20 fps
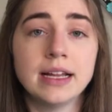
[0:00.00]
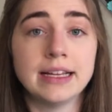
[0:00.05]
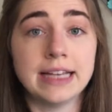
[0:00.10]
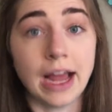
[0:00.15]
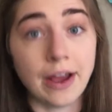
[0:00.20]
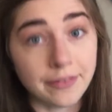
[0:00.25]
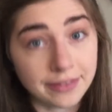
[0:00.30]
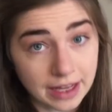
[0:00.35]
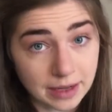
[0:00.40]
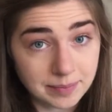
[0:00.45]

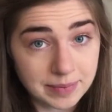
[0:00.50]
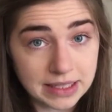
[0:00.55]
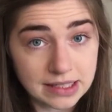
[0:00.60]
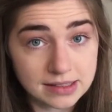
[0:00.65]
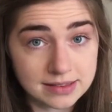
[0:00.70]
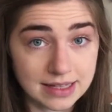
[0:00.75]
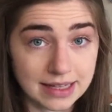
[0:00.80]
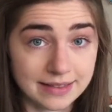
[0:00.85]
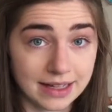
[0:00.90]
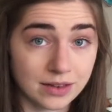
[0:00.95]
Now, that
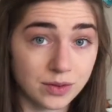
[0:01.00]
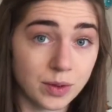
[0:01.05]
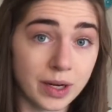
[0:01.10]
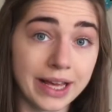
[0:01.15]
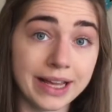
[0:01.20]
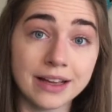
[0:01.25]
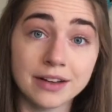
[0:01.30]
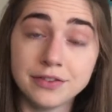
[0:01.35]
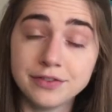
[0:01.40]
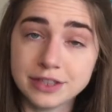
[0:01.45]
being said, that's
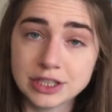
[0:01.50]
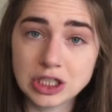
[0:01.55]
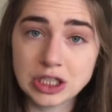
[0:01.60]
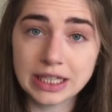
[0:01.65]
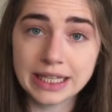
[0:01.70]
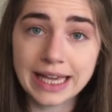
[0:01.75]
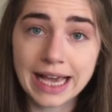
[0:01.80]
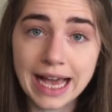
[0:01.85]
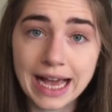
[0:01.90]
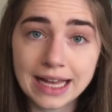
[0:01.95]
when I
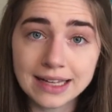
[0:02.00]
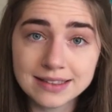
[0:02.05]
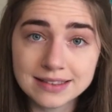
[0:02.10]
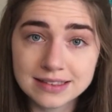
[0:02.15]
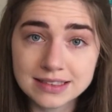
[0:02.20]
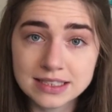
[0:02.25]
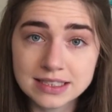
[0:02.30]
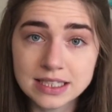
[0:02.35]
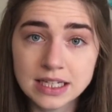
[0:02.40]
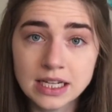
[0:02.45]
officially
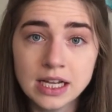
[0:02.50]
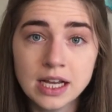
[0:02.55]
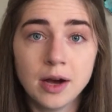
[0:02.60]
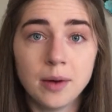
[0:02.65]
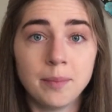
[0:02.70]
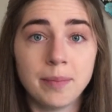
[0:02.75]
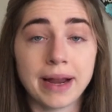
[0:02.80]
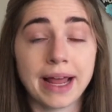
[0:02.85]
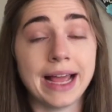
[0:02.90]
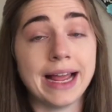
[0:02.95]
asked,
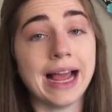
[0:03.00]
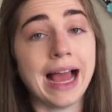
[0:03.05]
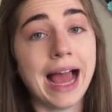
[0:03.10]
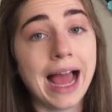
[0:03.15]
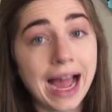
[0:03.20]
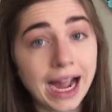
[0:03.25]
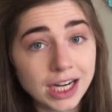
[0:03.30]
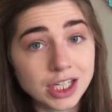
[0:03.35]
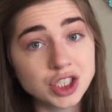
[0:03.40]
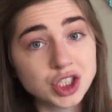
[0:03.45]
but I
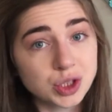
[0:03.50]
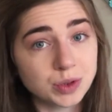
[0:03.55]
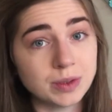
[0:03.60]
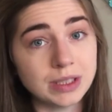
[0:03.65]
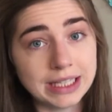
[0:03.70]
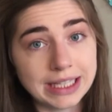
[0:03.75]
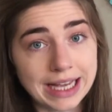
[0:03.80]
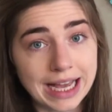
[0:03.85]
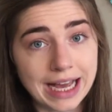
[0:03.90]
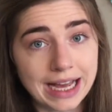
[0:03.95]

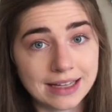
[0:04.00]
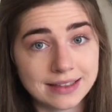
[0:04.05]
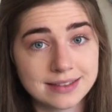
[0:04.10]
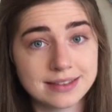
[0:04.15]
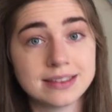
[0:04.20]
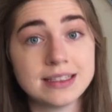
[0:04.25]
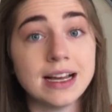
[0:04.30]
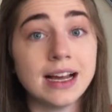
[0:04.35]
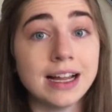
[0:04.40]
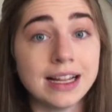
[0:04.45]
actually
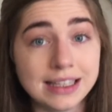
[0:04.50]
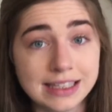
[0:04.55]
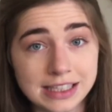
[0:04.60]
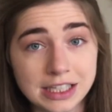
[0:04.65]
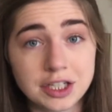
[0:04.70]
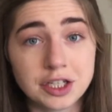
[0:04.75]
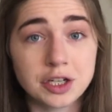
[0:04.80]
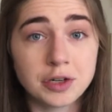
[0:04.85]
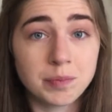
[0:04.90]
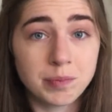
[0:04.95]
asked a
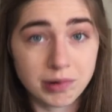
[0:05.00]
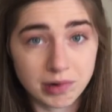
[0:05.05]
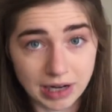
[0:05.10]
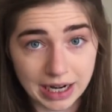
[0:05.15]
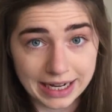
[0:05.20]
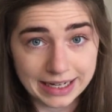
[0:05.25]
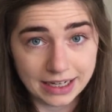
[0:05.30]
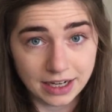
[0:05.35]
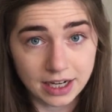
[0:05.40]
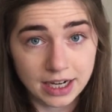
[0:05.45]
year
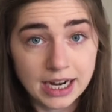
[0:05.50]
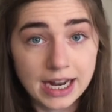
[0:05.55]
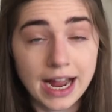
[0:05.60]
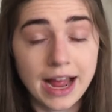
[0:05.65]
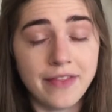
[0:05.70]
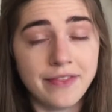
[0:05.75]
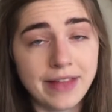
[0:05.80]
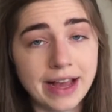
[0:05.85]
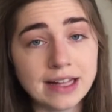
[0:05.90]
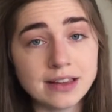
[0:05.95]
prior,
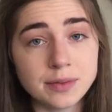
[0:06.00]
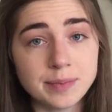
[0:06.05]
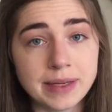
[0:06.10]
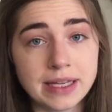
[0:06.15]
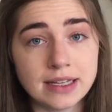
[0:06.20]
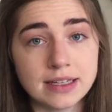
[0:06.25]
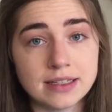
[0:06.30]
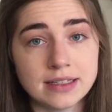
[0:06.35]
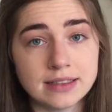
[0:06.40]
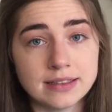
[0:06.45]
and that's
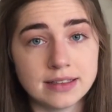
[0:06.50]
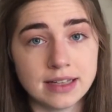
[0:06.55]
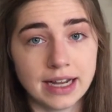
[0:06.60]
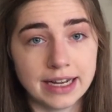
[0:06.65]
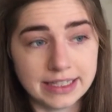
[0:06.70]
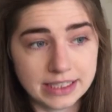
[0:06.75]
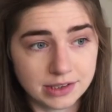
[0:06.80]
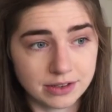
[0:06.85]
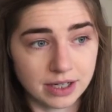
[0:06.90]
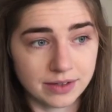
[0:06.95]
because
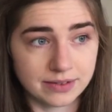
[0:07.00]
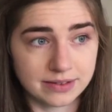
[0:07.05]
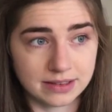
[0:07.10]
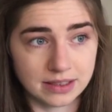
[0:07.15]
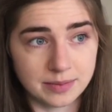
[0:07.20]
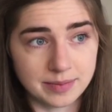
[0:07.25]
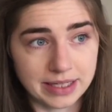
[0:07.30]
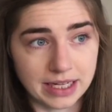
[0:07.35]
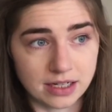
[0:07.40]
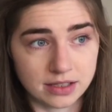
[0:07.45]
I knew I was
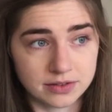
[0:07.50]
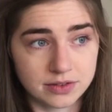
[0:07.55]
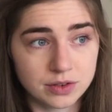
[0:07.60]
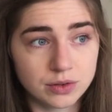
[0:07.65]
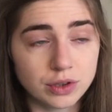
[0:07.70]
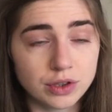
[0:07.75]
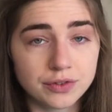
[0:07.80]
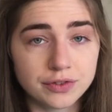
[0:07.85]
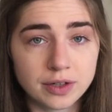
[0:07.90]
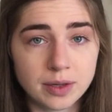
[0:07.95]
going to be out of
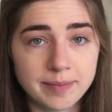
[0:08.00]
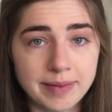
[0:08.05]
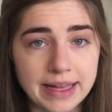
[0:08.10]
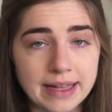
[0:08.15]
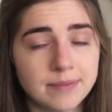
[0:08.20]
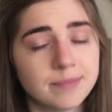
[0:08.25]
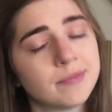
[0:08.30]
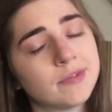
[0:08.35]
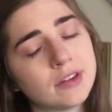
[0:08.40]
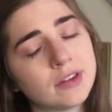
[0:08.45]
school for a
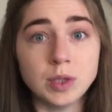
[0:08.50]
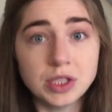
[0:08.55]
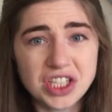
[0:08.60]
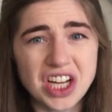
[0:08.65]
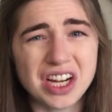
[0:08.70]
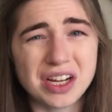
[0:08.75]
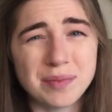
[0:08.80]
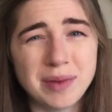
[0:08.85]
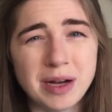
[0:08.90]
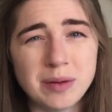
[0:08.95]
bit. So we'll
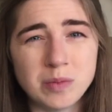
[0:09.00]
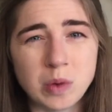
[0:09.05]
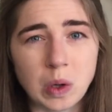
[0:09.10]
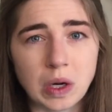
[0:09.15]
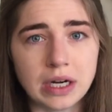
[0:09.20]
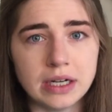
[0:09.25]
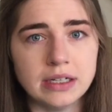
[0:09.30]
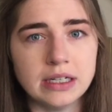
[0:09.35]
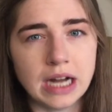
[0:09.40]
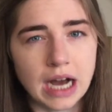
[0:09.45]
talk about
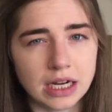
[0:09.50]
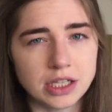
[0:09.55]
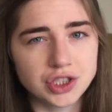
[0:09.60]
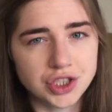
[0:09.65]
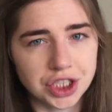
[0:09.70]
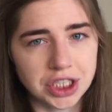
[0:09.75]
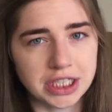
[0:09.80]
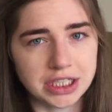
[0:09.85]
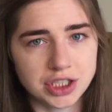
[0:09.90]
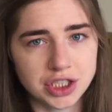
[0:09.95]
more
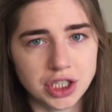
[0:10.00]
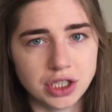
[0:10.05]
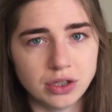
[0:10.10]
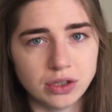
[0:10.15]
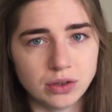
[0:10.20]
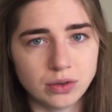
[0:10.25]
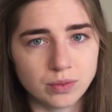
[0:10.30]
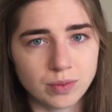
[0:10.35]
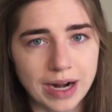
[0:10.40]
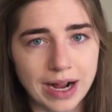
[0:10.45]

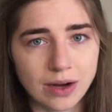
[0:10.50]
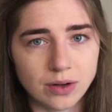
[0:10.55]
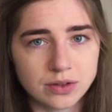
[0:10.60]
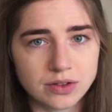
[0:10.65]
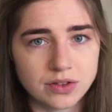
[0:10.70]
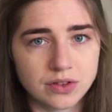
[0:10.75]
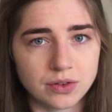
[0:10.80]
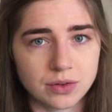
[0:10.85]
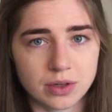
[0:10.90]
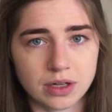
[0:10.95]
non-traditional
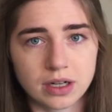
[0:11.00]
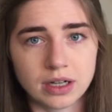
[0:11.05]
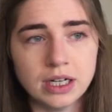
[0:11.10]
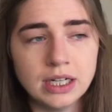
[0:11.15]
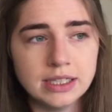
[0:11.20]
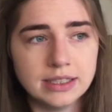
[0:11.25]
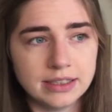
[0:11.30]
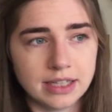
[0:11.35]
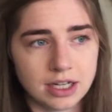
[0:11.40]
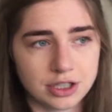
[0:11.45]
routes or
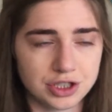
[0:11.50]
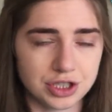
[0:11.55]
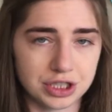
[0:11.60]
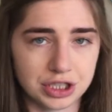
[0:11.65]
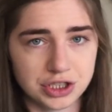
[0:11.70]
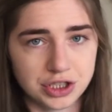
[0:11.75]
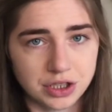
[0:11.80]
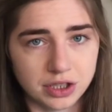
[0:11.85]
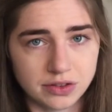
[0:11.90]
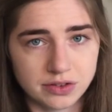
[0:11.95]

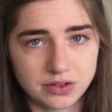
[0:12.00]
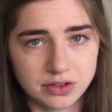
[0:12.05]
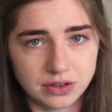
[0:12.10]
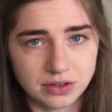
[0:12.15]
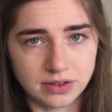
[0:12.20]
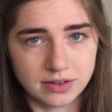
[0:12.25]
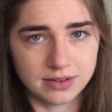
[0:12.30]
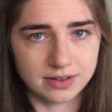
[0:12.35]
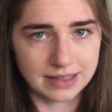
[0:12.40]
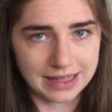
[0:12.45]
non-traditional
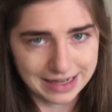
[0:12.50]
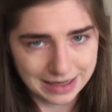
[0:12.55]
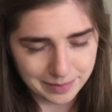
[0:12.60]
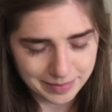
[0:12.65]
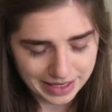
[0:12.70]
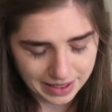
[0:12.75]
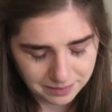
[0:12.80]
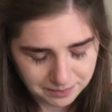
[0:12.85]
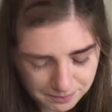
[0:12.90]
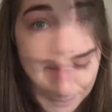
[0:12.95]
students in a
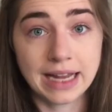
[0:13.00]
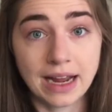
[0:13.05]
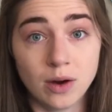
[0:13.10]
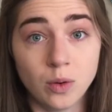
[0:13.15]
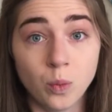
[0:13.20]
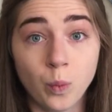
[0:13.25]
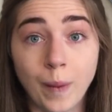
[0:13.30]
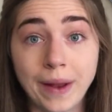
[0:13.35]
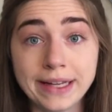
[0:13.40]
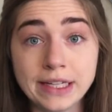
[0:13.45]
bit.
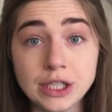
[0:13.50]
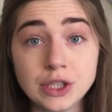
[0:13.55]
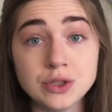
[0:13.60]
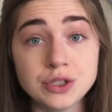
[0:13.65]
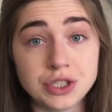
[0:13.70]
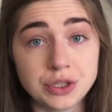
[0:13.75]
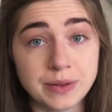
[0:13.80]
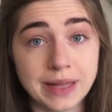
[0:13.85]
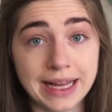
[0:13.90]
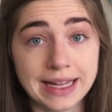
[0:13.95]
Now, when you
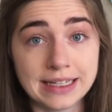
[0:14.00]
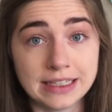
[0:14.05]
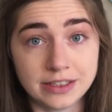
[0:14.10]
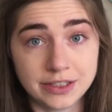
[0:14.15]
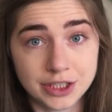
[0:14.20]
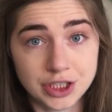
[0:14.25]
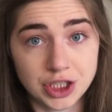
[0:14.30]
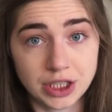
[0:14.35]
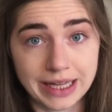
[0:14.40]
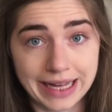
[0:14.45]
do that
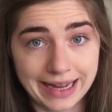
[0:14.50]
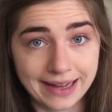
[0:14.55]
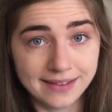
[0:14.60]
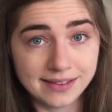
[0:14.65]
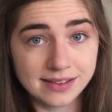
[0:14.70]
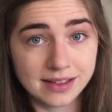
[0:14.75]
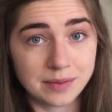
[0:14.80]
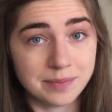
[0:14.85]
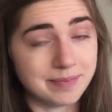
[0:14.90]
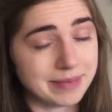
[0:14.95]
initial
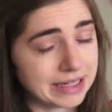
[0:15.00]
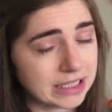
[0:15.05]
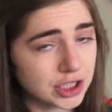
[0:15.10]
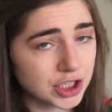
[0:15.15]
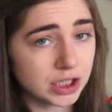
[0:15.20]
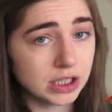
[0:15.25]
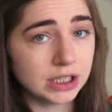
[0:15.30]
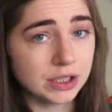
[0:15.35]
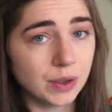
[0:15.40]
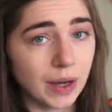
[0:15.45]
ask, make
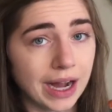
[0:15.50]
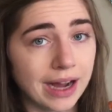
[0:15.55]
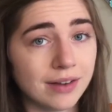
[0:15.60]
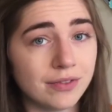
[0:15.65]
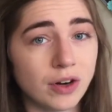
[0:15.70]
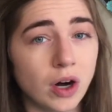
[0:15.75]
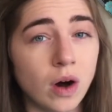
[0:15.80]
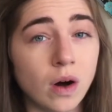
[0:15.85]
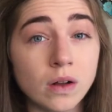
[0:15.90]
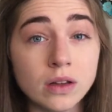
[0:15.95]
sure you
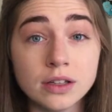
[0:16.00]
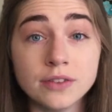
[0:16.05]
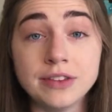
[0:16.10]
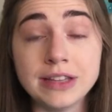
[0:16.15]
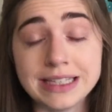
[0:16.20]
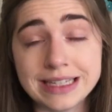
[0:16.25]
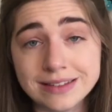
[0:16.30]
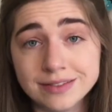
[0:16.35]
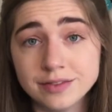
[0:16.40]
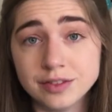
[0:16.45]
have all of
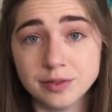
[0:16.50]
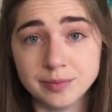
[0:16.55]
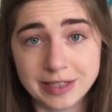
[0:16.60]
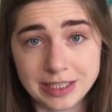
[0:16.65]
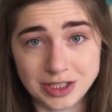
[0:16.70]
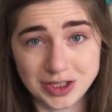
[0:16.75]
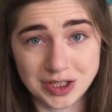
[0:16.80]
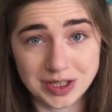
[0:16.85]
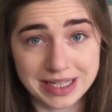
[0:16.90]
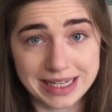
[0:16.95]
the
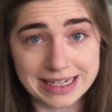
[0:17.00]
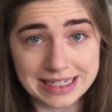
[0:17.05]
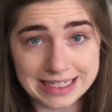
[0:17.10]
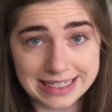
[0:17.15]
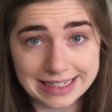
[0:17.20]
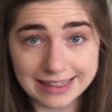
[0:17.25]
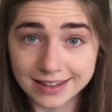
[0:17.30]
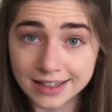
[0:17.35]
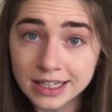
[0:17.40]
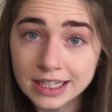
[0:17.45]
information they
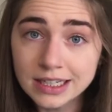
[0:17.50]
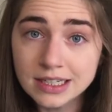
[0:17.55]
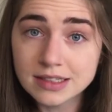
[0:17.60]
need.